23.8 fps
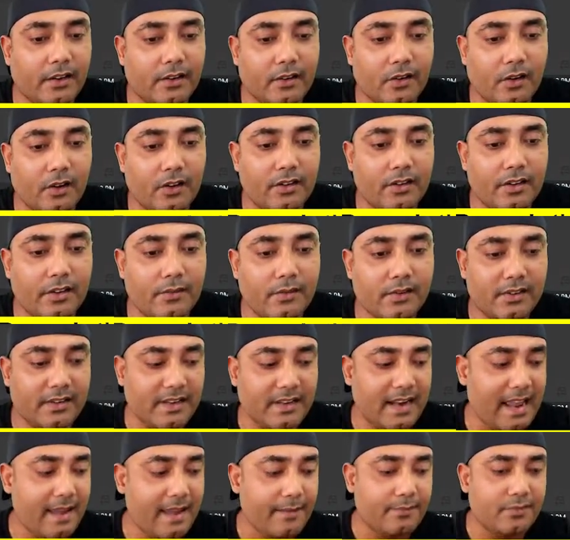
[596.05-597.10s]
or they will
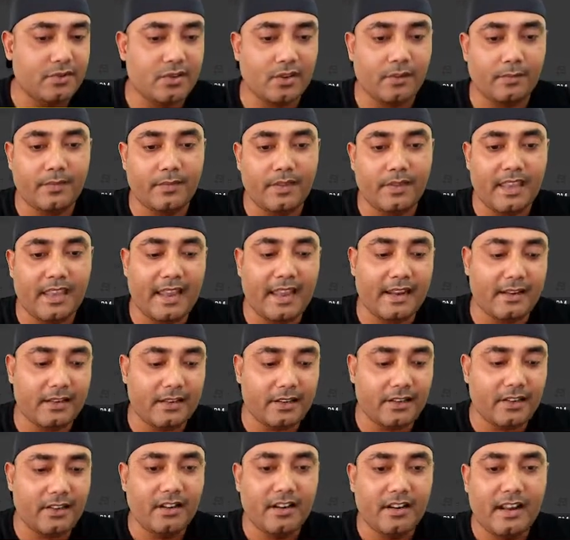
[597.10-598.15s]
type something at here
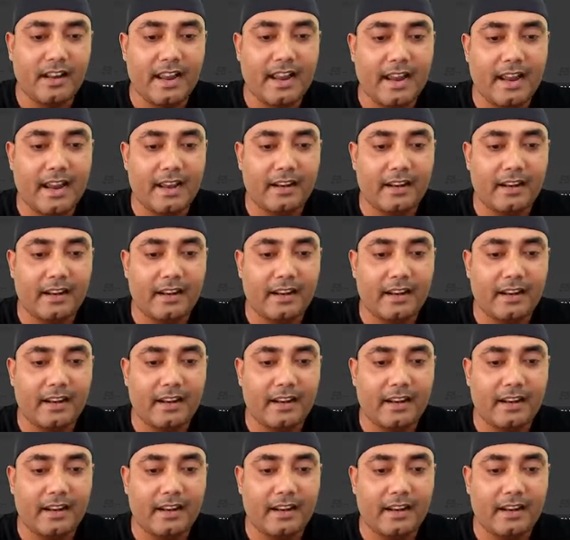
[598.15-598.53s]
and